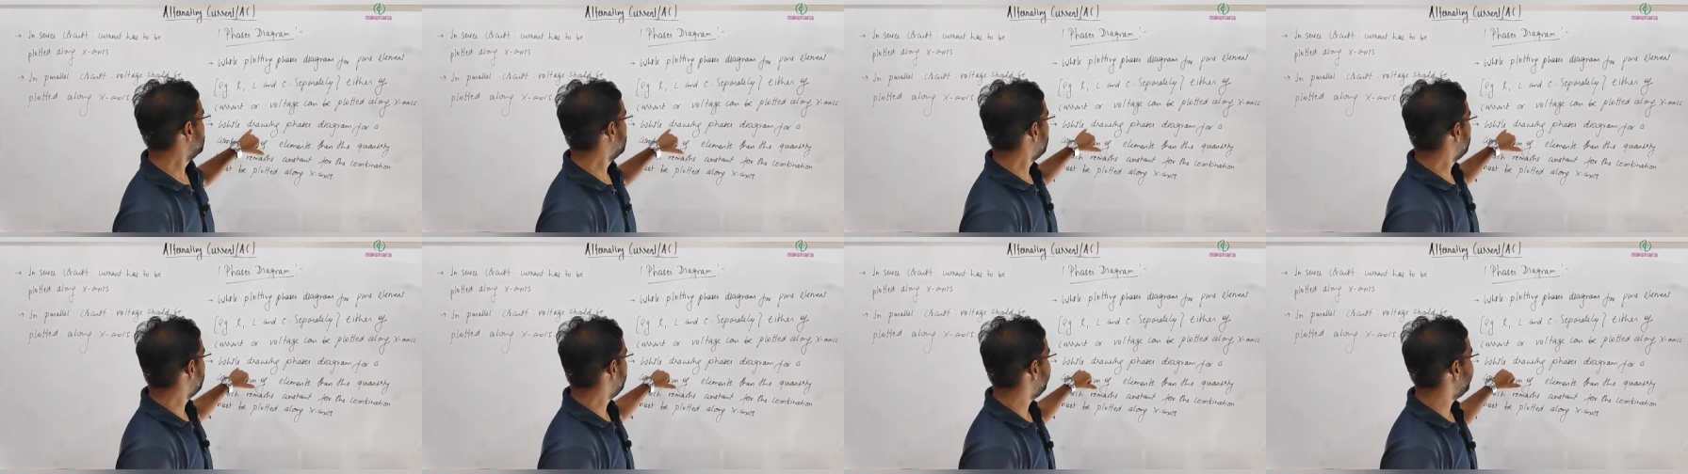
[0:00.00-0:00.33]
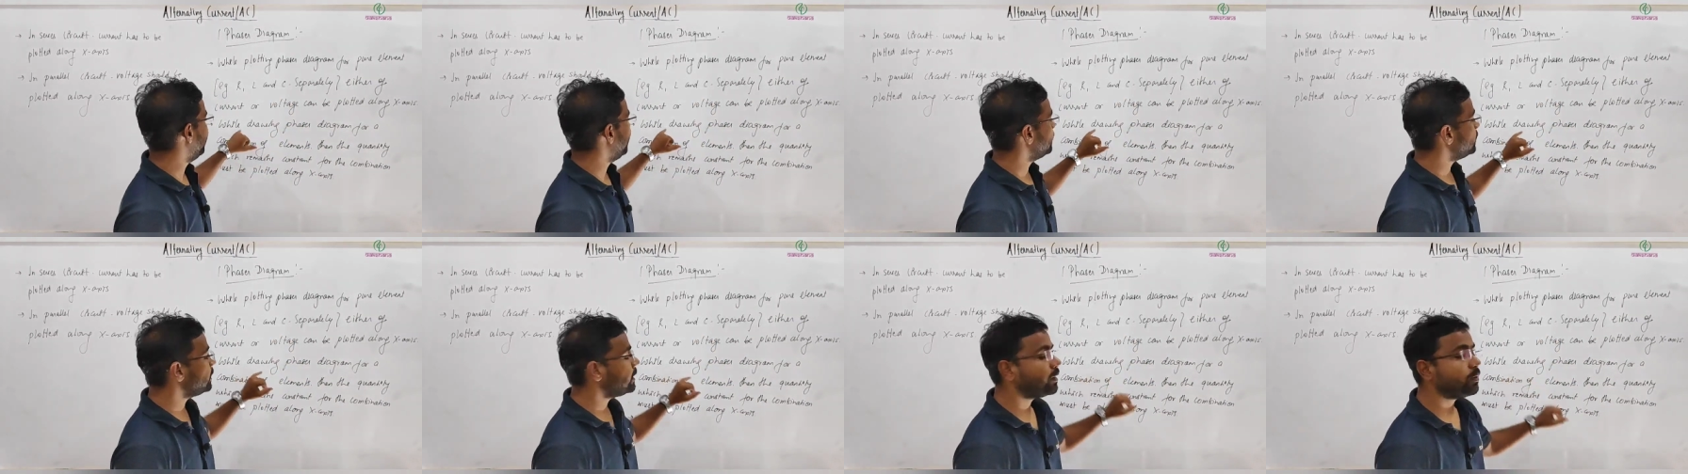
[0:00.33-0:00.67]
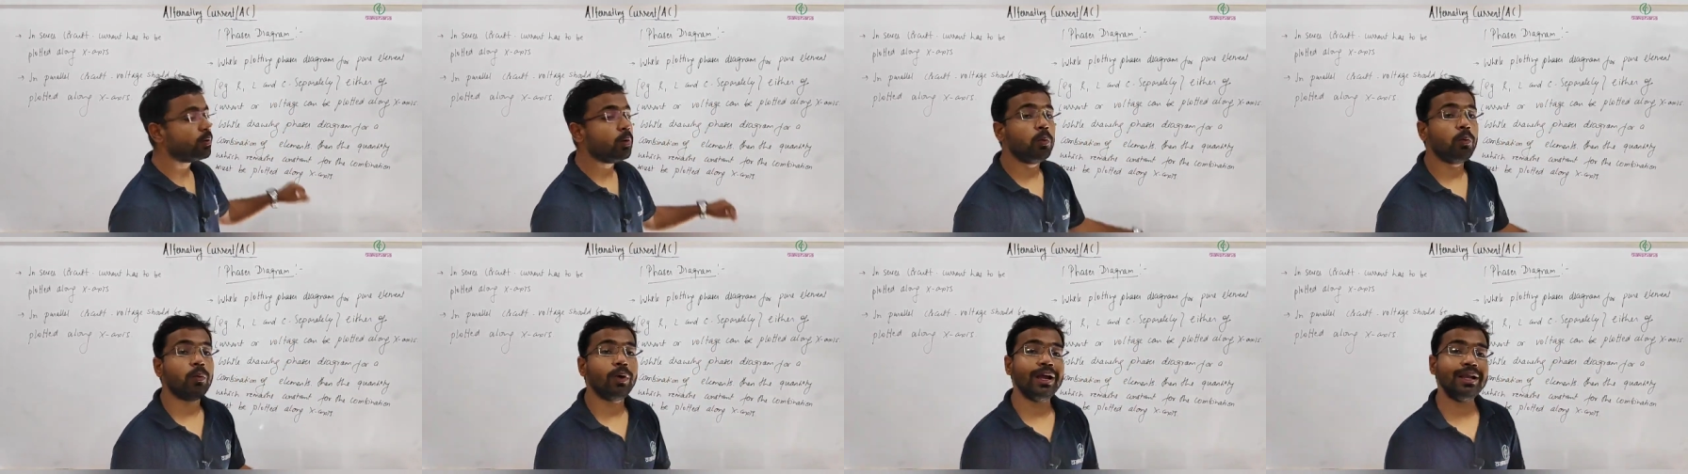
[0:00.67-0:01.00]

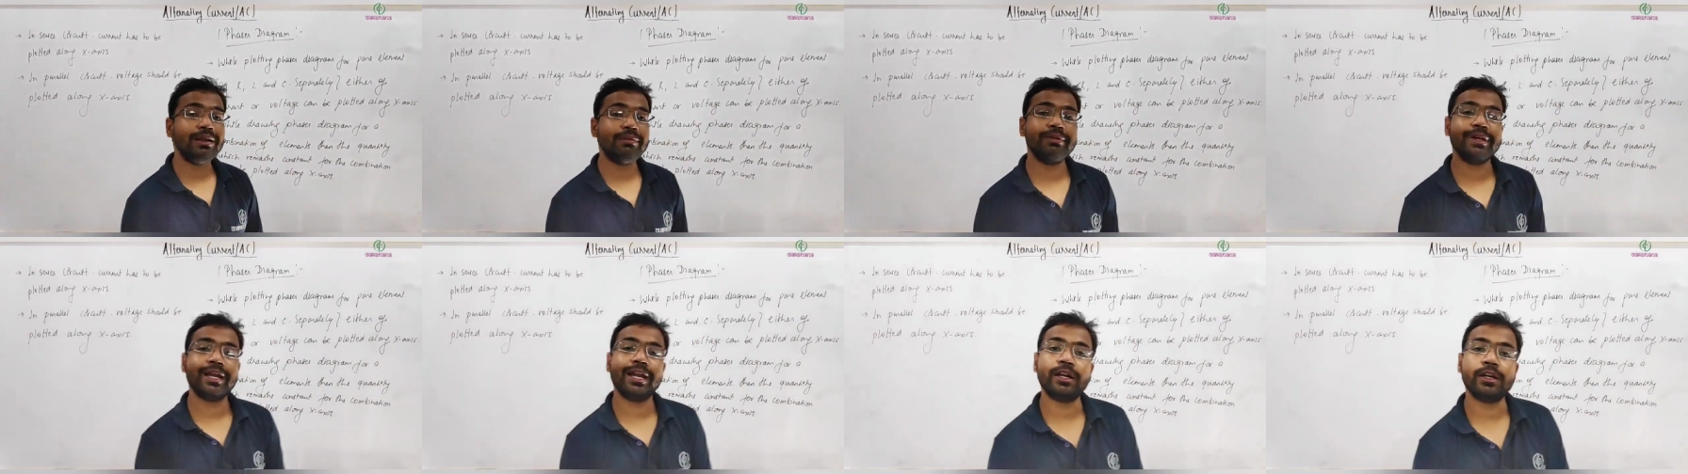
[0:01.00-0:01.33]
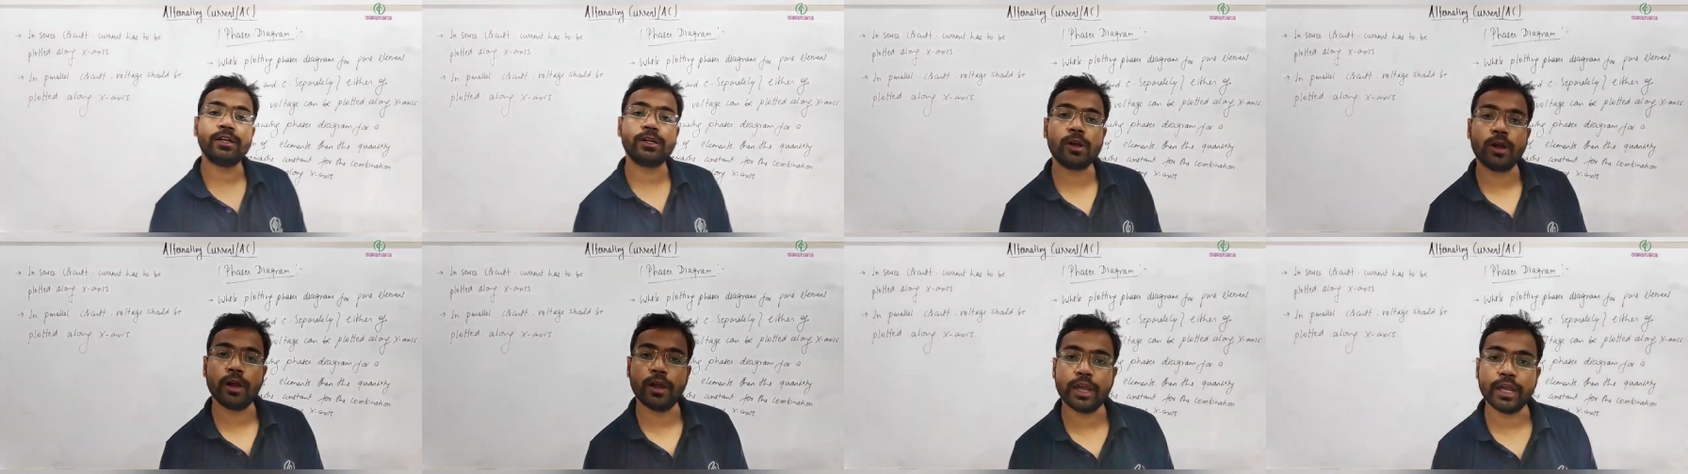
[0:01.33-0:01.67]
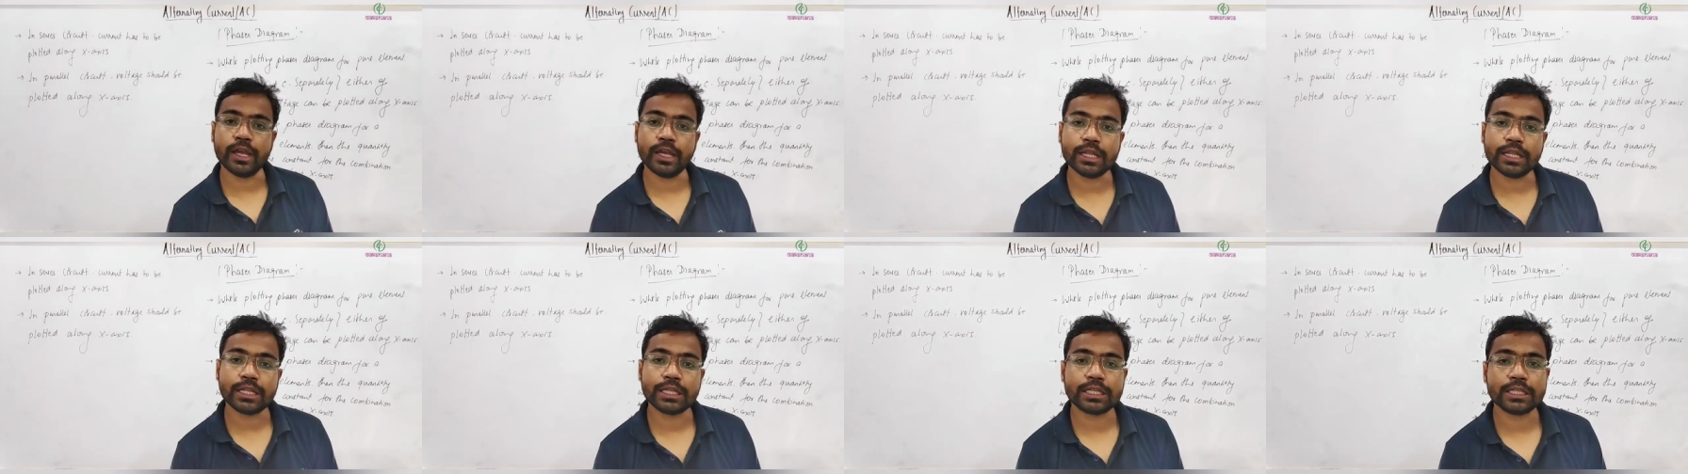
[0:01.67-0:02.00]
While we are drawing